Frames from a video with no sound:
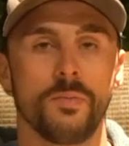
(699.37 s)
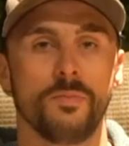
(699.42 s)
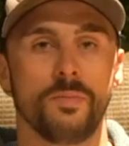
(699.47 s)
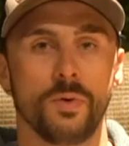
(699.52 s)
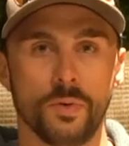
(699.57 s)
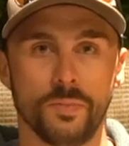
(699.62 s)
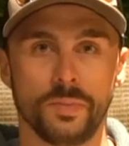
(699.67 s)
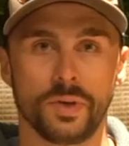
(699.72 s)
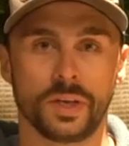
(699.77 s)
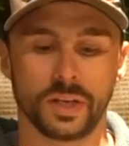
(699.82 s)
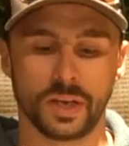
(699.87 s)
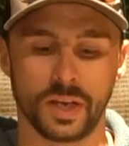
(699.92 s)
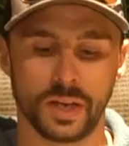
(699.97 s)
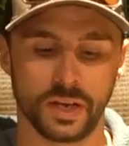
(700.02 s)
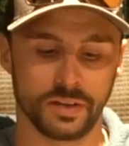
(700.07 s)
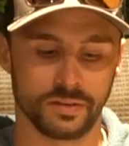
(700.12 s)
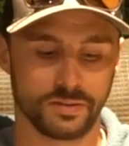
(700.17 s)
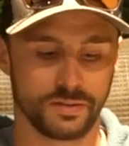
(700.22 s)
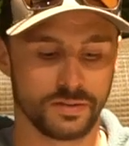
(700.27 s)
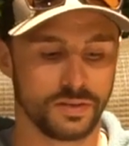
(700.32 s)
Boom, you can hit
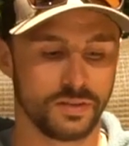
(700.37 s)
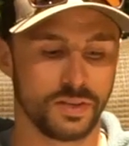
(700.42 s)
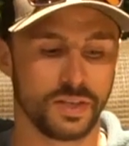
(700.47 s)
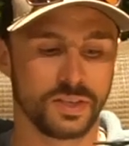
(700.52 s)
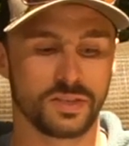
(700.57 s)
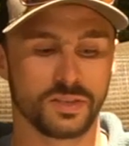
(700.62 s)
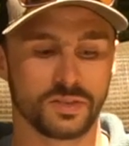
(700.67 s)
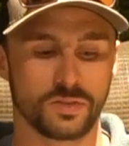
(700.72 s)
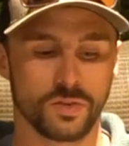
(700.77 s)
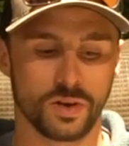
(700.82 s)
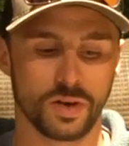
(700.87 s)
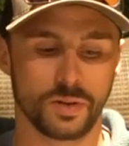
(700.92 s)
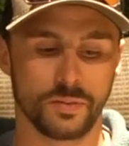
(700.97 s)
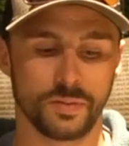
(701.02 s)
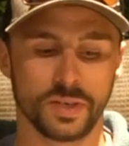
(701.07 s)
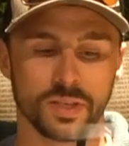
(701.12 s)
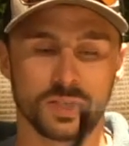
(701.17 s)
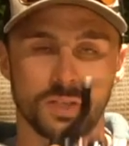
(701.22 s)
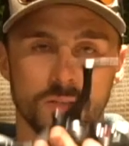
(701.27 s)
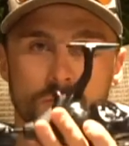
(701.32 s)
it. This is going to
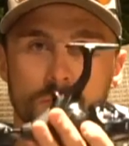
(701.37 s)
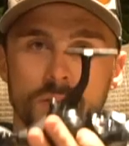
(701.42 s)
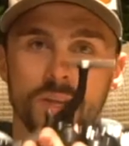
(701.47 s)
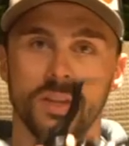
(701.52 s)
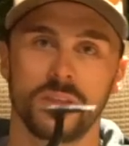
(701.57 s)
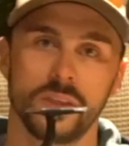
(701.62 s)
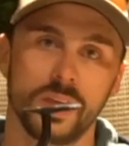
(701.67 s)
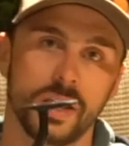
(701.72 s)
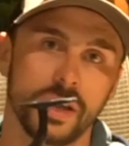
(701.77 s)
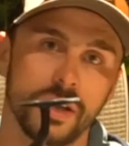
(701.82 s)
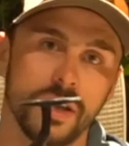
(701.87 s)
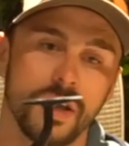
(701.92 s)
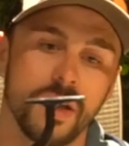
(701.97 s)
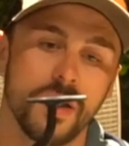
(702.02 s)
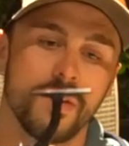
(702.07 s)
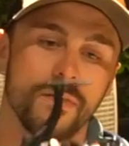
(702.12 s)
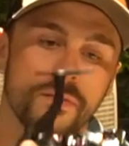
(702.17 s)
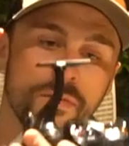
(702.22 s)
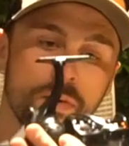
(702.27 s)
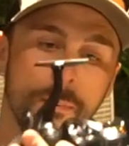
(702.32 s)
be a sweet thing
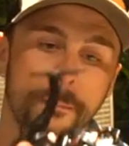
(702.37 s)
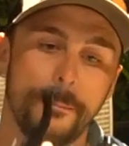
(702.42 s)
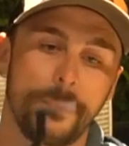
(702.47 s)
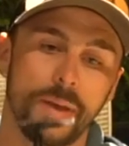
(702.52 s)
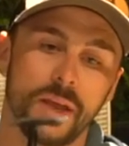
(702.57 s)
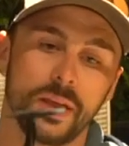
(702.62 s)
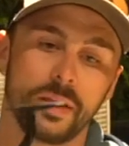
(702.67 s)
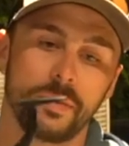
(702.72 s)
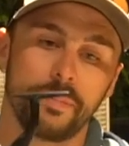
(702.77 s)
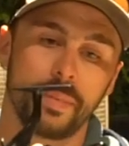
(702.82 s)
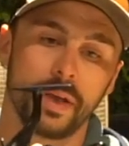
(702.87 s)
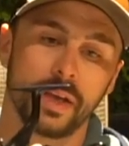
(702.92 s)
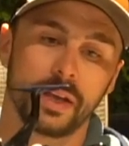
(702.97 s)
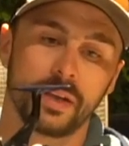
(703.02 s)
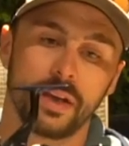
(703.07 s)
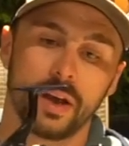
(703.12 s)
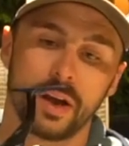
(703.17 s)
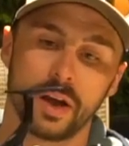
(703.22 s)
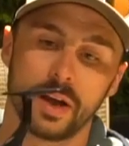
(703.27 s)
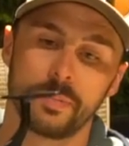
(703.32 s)
for
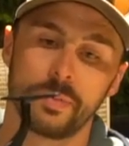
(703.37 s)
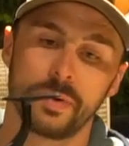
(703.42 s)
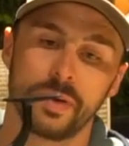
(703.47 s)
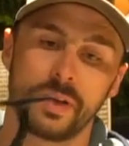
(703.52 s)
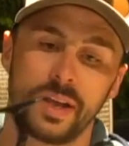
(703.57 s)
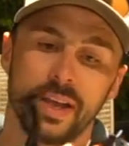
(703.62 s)
big carp.